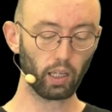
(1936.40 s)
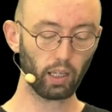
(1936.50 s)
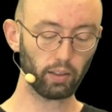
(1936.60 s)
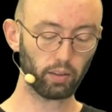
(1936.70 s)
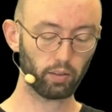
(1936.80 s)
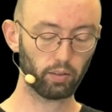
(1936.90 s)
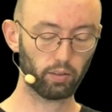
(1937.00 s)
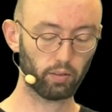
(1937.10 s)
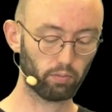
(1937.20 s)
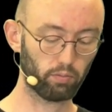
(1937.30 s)
And
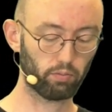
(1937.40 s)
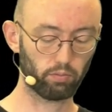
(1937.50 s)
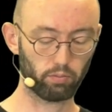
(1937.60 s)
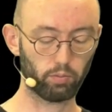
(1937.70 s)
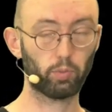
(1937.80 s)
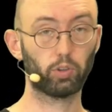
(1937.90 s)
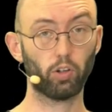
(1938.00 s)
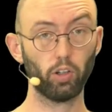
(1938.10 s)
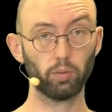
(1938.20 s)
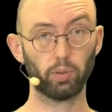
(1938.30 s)
we will
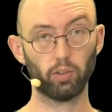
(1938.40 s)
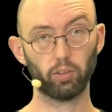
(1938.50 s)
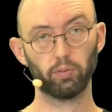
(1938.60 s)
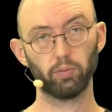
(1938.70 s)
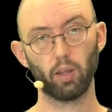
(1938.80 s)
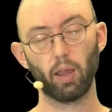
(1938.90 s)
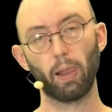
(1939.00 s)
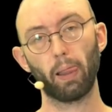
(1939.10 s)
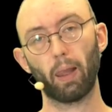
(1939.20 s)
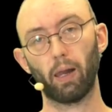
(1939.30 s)
talk about
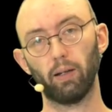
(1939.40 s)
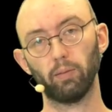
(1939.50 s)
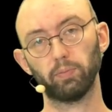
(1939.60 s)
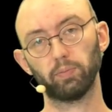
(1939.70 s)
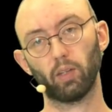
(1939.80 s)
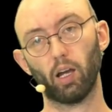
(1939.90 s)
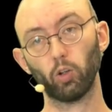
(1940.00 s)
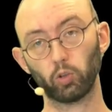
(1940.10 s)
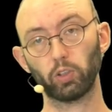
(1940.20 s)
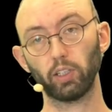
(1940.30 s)

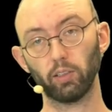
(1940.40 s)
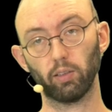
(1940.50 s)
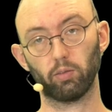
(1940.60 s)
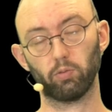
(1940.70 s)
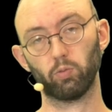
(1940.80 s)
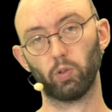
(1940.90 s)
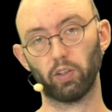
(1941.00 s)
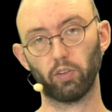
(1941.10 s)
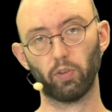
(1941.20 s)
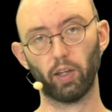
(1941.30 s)
how to deal with
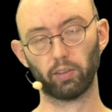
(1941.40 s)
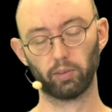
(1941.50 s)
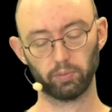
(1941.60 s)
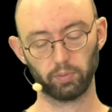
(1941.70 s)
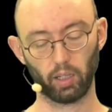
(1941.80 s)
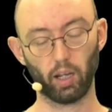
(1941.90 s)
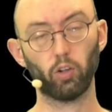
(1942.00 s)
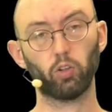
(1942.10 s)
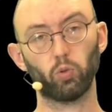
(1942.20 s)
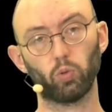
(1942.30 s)
this fact and
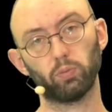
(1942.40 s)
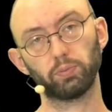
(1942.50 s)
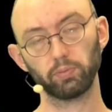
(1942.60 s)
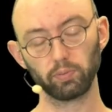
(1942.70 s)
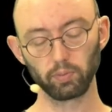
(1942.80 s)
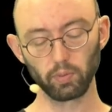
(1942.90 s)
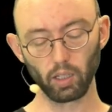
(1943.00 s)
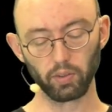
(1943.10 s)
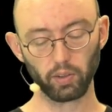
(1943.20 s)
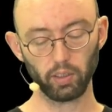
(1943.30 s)
how to
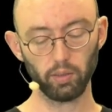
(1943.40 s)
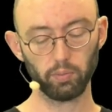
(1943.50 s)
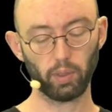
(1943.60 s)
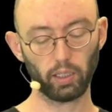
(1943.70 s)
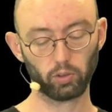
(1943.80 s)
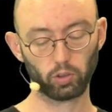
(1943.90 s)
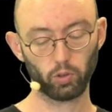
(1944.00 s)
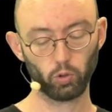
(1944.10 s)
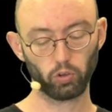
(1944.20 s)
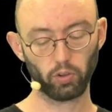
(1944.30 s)
still make
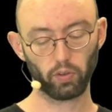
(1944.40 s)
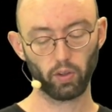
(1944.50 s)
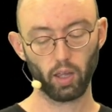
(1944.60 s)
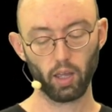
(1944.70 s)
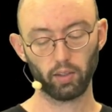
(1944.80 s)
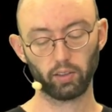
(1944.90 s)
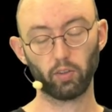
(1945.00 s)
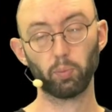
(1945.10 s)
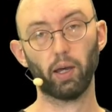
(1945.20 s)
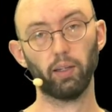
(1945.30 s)
conclusions
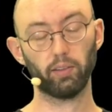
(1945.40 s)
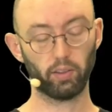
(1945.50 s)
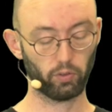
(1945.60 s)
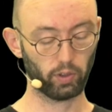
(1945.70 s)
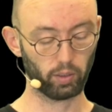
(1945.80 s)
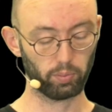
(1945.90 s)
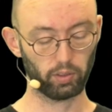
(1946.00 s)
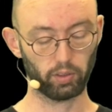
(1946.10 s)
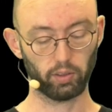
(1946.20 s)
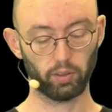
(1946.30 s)
despite this
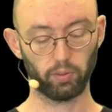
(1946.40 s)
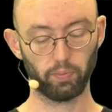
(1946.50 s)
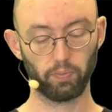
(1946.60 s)
variability.